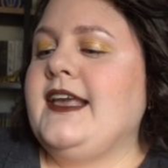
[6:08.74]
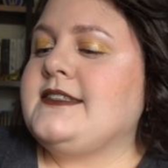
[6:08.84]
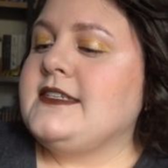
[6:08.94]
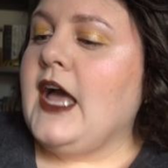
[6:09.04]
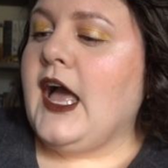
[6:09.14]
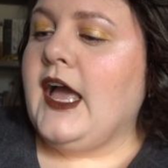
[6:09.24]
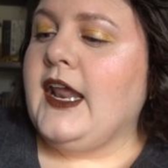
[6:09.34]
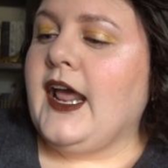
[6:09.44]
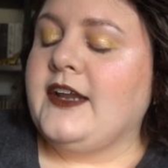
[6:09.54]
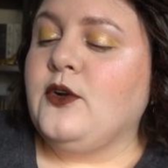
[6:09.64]
It's
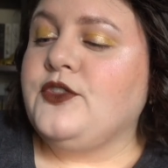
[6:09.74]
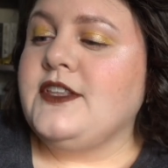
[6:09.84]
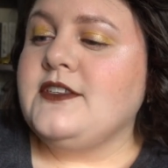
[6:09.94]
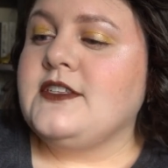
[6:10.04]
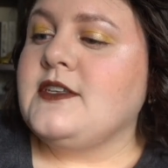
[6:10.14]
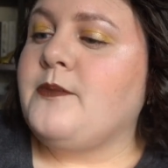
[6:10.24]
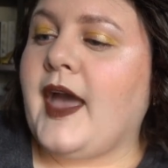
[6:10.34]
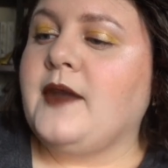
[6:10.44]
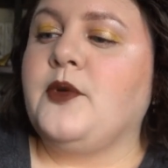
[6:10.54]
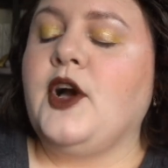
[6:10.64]
not, I don't think this is a
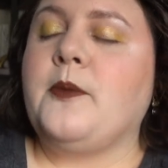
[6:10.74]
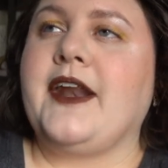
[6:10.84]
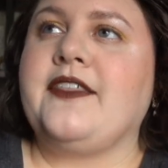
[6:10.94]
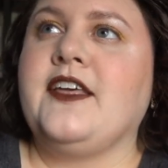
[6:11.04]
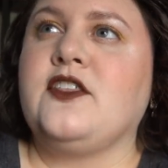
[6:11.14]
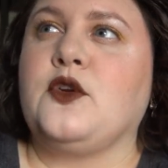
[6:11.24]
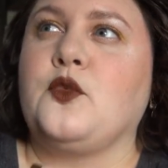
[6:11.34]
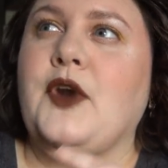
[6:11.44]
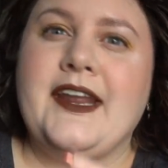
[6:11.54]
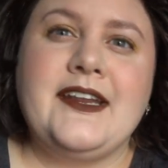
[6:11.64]
bad book, but I think the
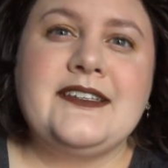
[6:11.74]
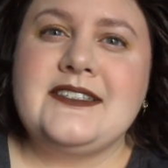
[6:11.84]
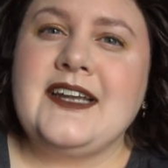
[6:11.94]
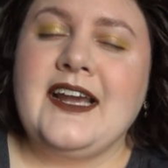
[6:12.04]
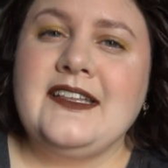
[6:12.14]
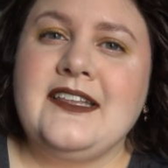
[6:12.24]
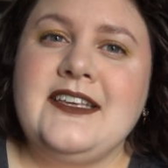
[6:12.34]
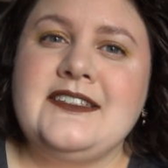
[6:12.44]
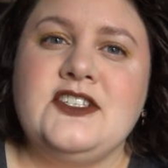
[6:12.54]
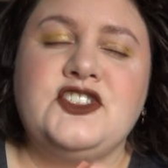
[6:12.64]
writing style in
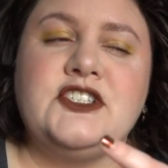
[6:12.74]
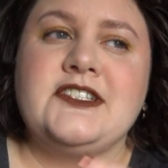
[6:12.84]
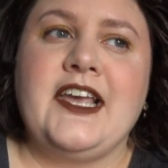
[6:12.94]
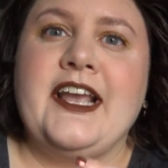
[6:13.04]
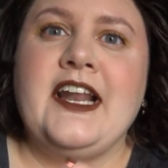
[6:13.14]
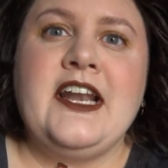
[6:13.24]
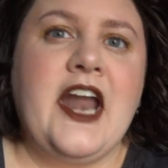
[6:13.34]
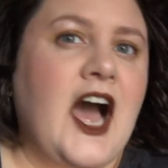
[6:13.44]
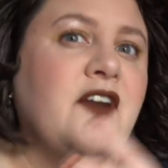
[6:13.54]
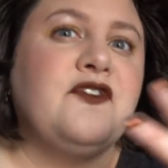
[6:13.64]
this is just like
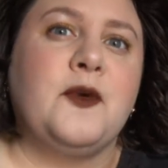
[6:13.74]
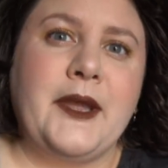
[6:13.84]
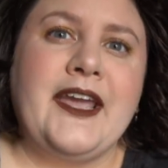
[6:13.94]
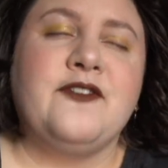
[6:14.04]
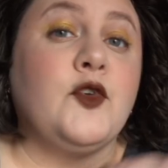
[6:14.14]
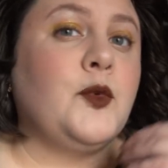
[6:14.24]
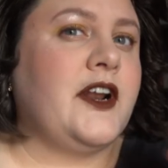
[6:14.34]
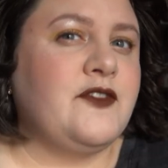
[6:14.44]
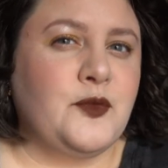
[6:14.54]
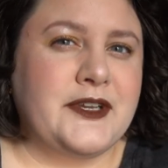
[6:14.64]
not for me. For
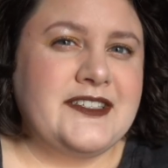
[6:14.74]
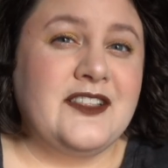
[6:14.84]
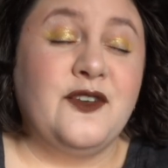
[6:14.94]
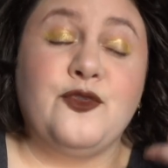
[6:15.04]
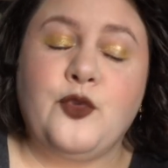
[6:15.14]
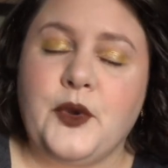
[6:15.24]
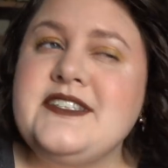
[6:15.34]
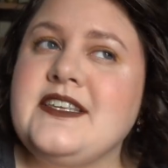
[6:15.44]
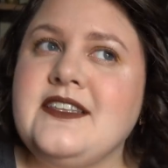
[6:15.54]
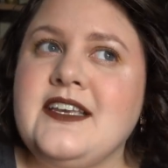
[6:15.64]
whatever reason, the
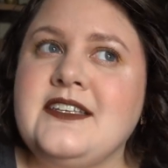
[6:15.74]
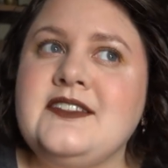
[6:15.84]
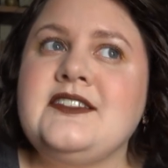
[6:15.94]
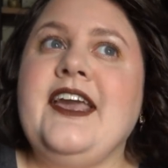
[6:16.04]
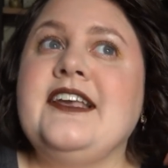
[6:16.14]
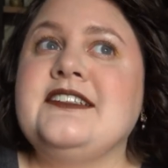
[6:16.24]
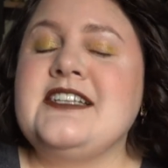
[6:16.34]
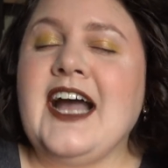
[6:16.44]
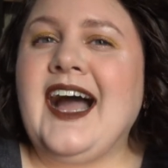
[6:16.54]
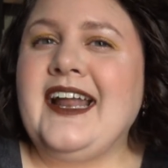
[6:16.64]
voice in this is
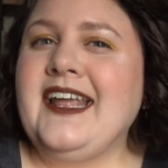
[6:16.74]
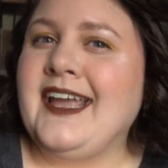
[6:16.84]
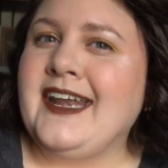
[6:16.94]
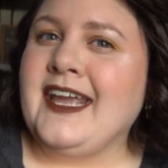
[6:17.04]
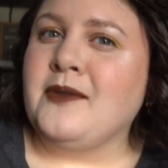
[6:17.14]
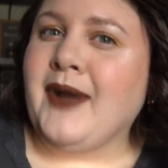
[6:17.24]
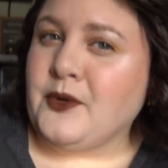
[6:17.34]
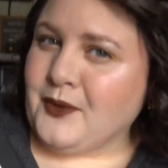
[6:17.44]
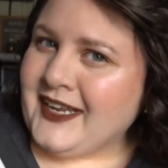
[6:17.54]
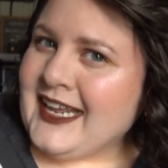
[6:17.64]
not hitting my
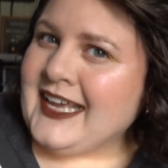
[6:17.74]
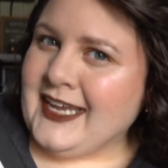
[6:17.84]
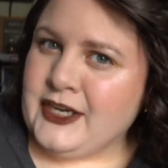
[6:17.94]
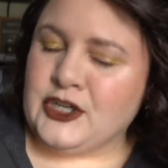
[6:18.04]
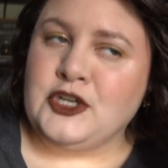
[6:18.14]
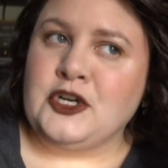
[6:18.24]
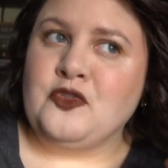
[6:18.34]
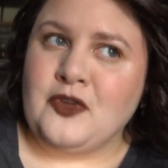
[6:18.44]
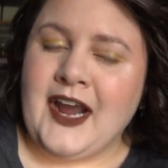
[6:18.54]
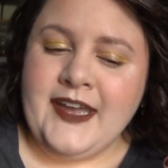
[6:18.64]
reading ear
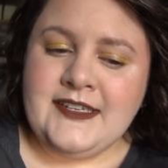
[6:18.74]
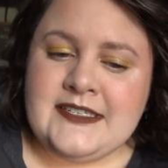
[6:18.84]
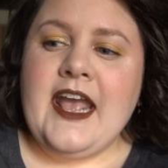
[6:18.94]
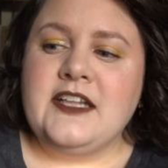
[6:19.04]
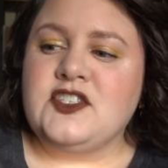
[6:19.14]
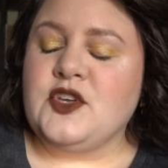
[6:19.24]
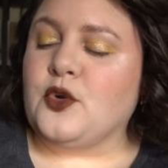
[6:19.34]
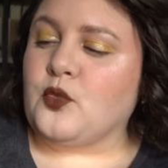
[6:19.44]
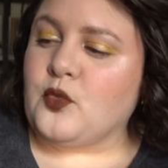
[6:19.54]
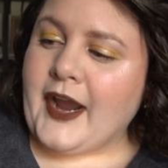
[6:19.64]
right. And so
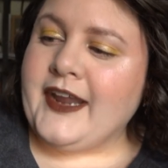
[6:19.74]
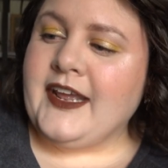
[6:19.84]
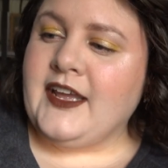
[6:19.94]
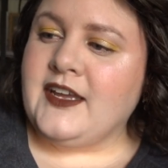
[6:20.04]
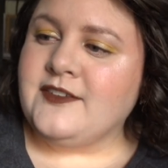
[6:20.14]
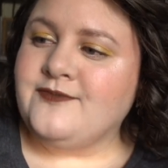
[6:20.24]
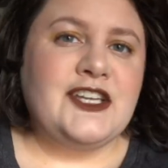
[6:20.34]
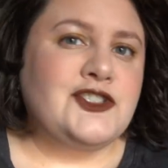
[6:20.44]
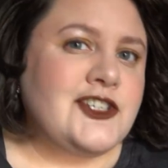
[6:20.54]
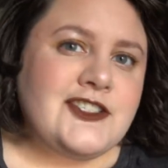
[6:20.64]
the writing
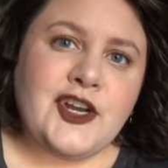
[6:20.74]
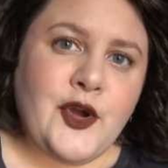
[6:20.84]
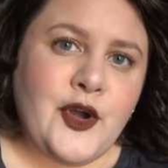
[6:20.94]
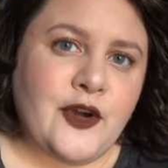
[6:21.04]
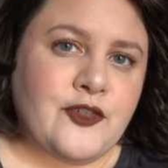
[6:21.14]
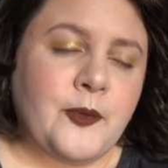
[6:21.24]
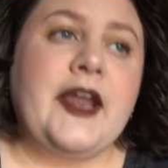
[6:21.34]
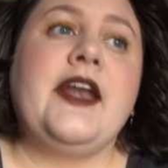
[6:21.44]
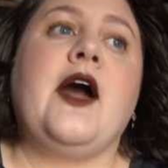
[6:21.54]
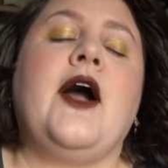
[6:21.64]
is just a no-go for
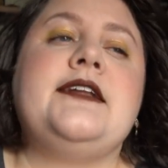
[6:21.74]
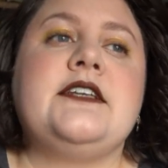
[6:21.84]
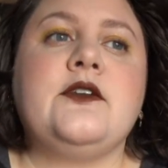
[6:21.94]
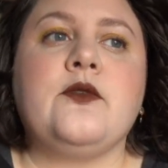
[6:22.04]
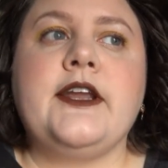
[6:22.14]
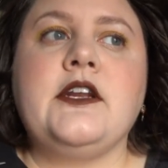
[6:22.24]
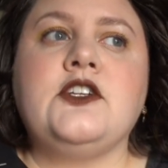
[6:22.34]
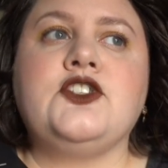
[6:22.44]
me. Now, I did read and